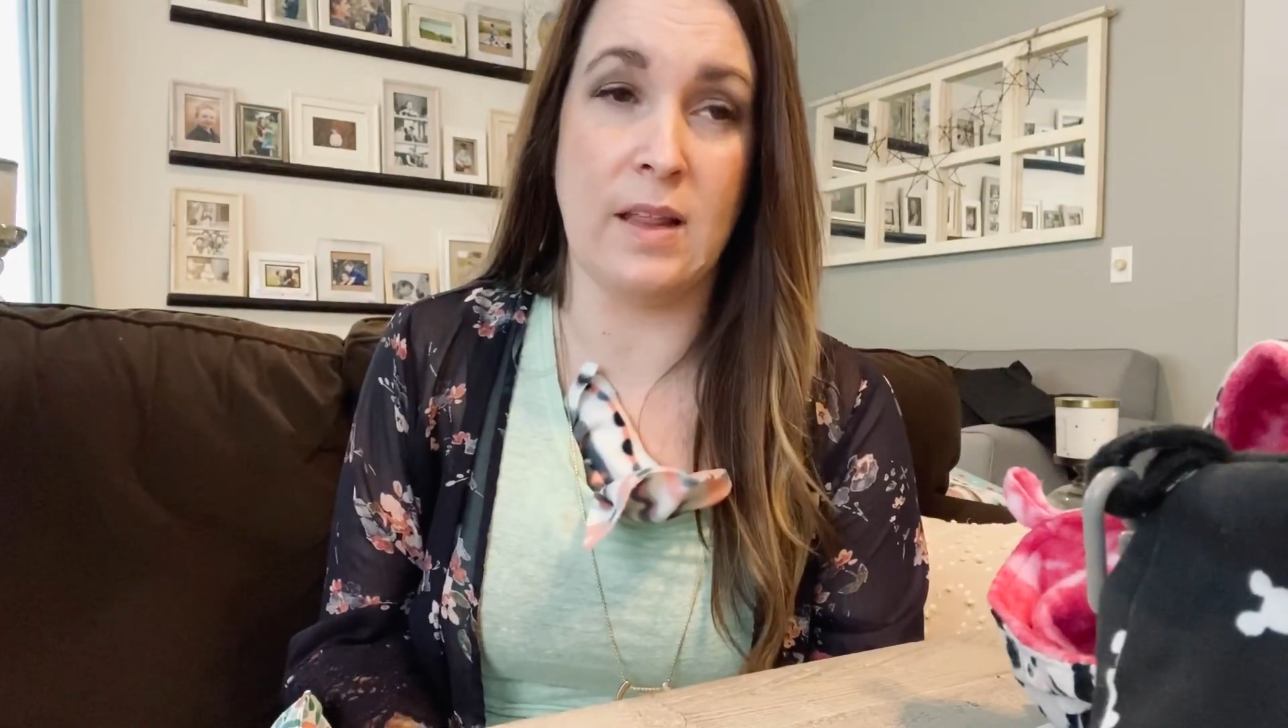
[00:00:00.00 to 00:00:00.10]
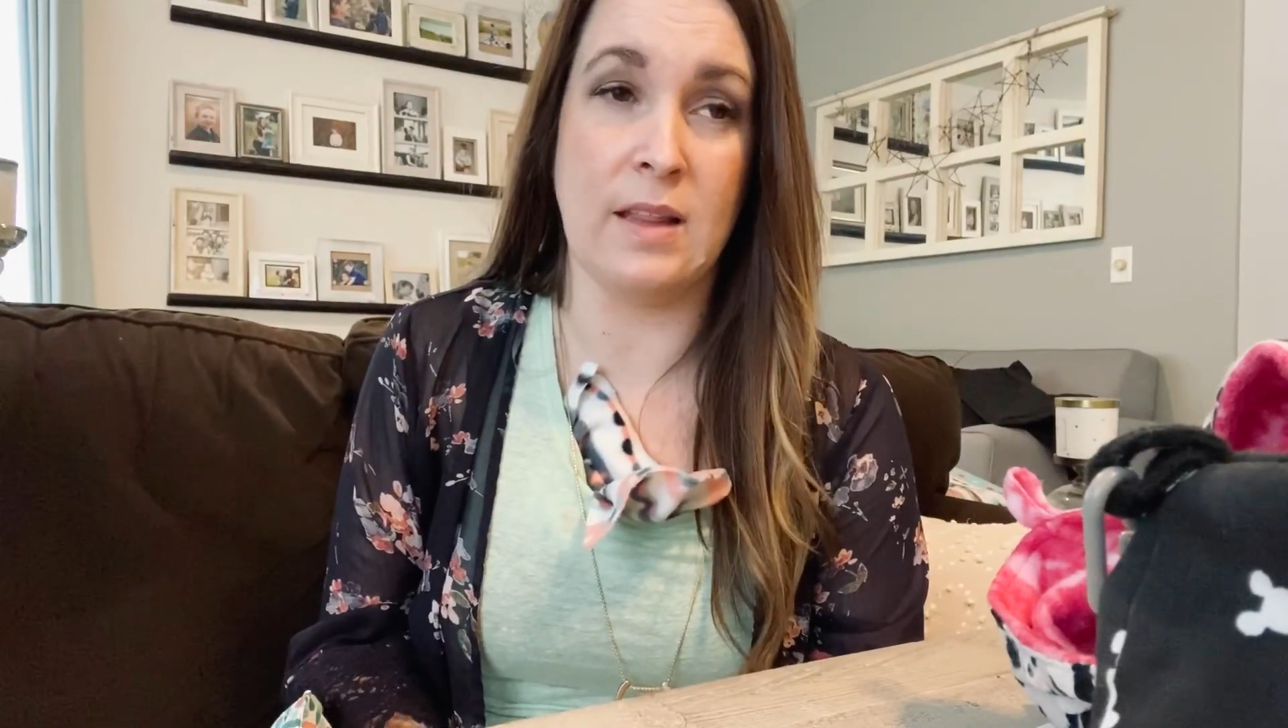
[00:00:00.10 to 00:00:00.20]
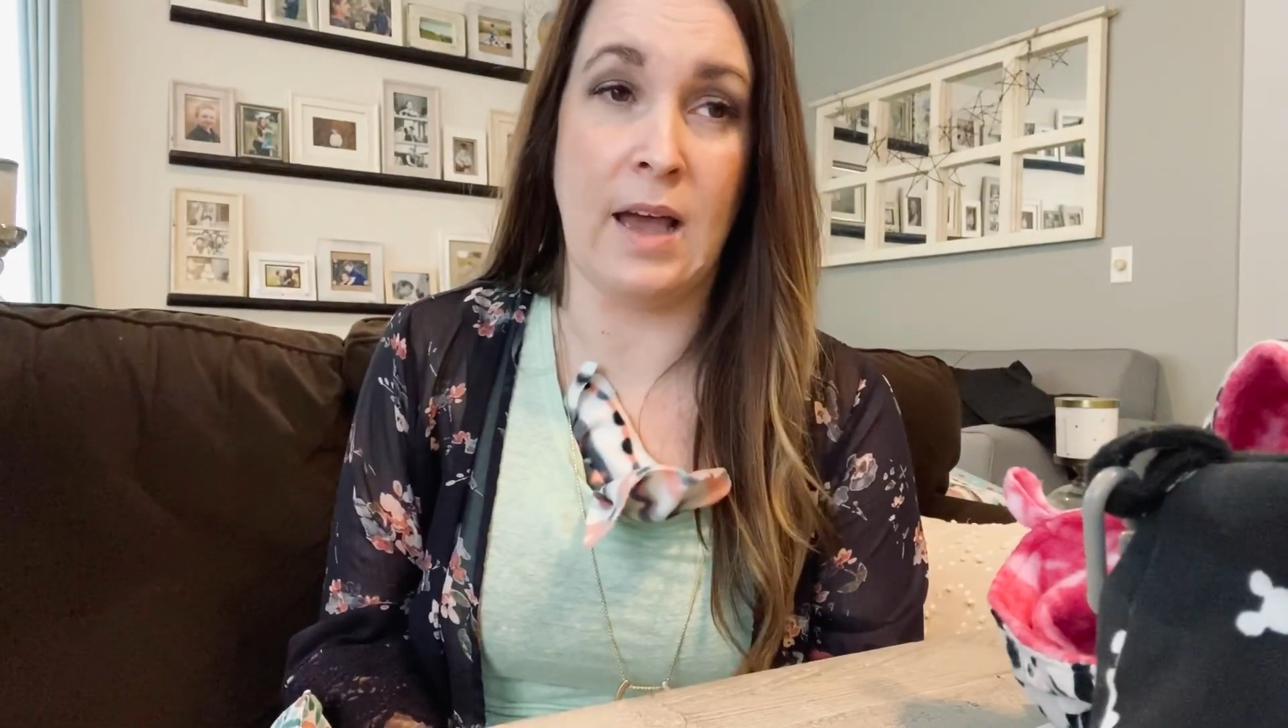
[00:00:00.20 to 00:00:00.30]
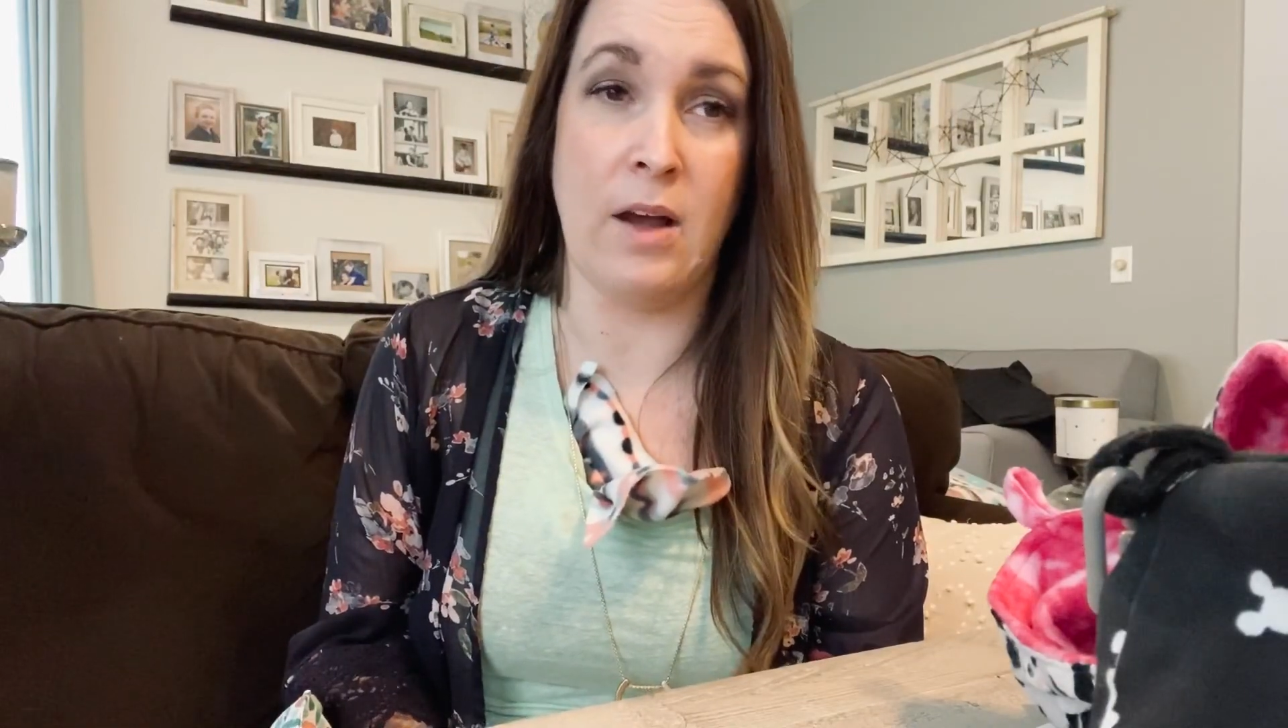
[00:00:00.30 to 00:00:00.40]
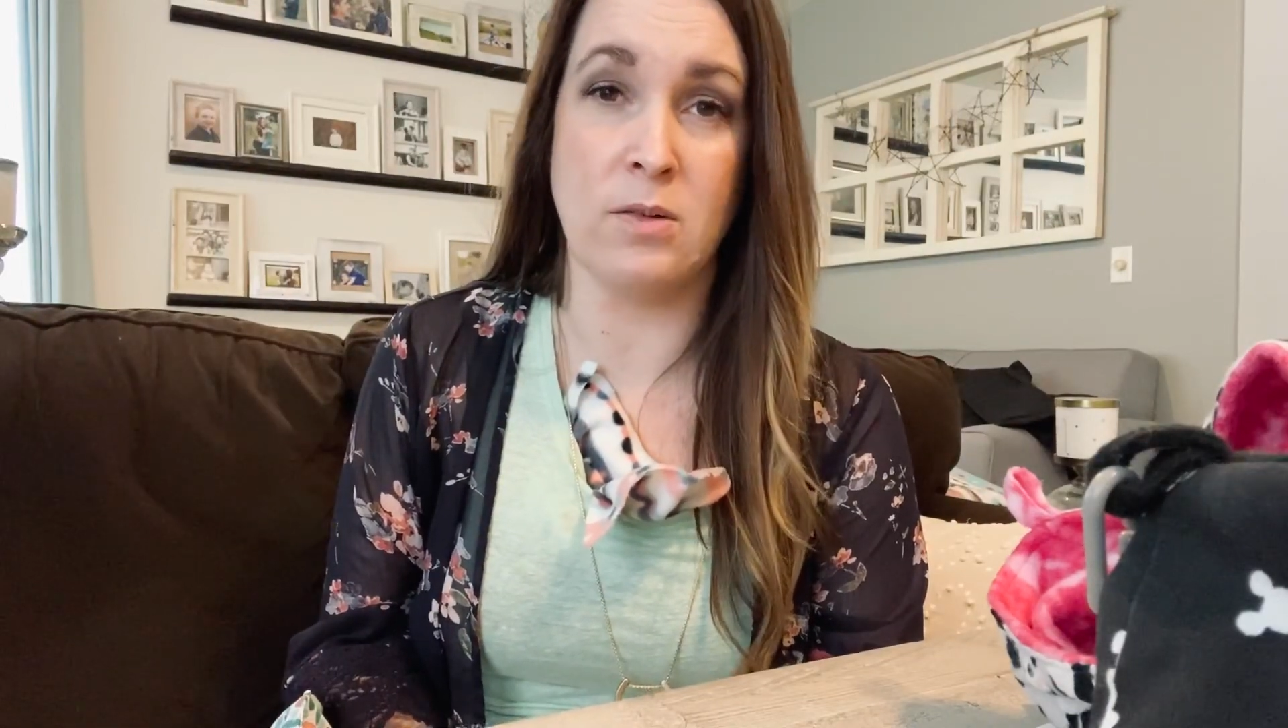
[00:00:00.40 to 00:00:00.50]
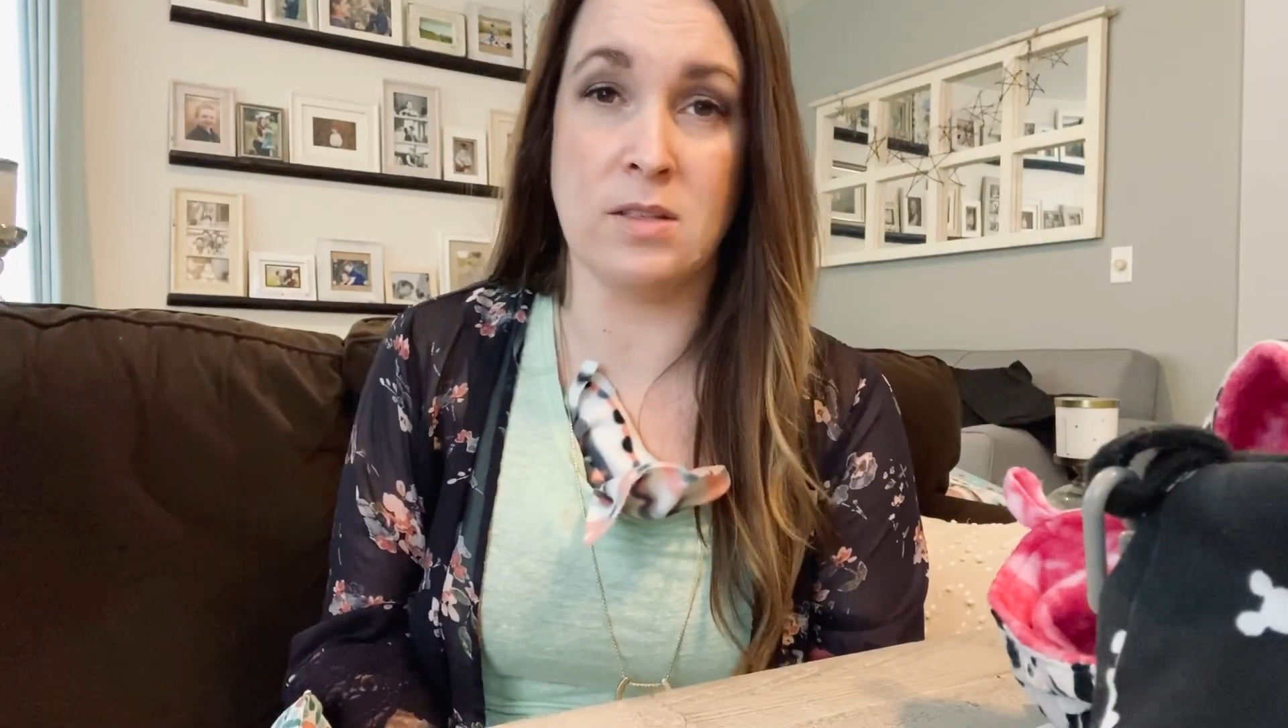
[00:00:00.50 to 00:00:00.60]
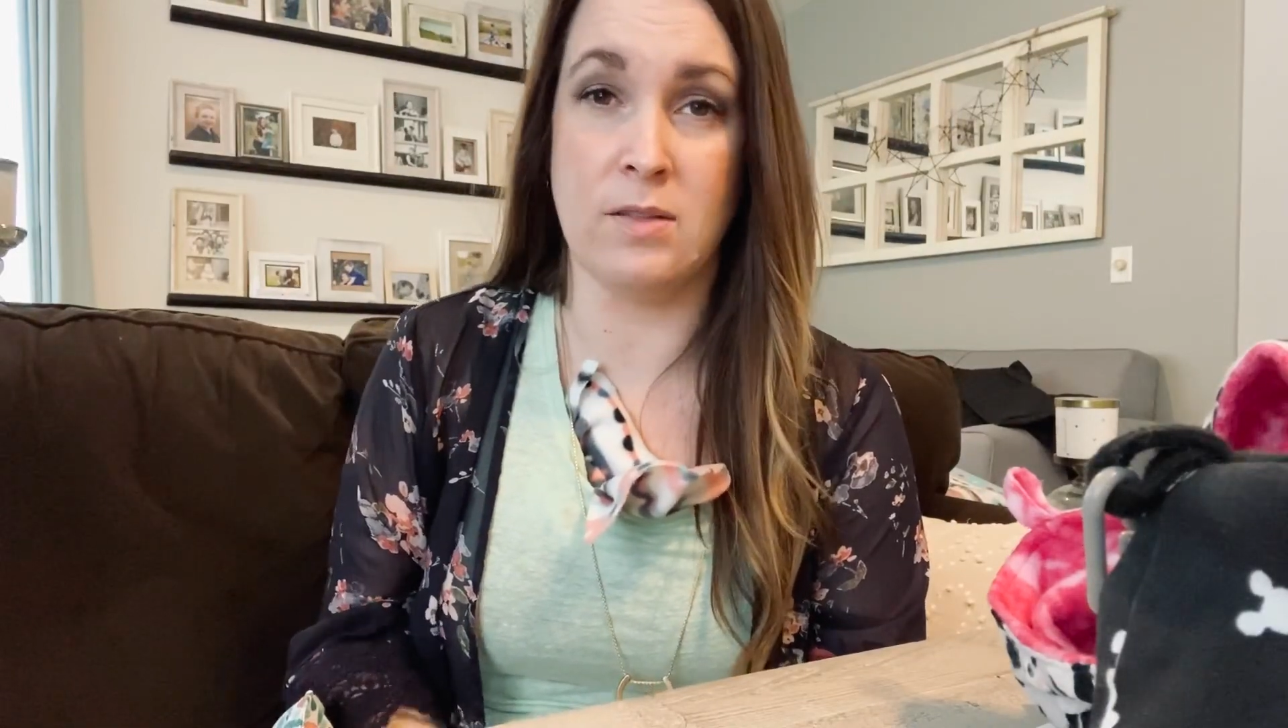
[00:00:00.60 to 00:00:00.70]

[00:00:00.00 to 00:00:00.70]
I always